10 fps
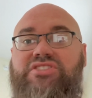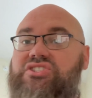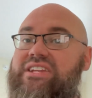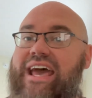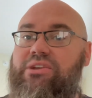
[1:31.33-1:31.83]

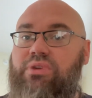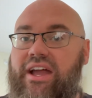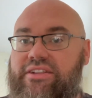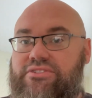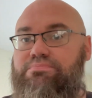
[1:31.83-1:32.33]
Cincinnati
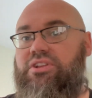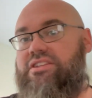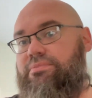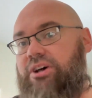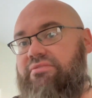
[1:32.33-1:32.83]
Reds
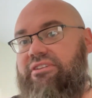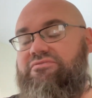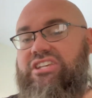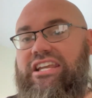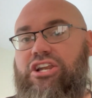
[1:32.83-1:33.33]

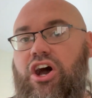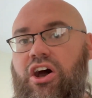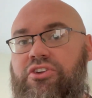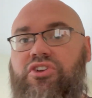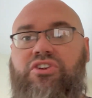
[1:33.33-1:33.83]
+1.15,
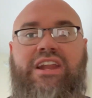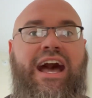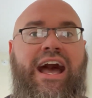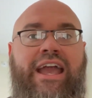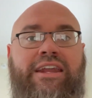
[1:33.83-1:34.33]
under
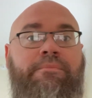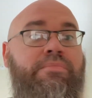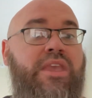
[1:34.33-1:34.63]
9.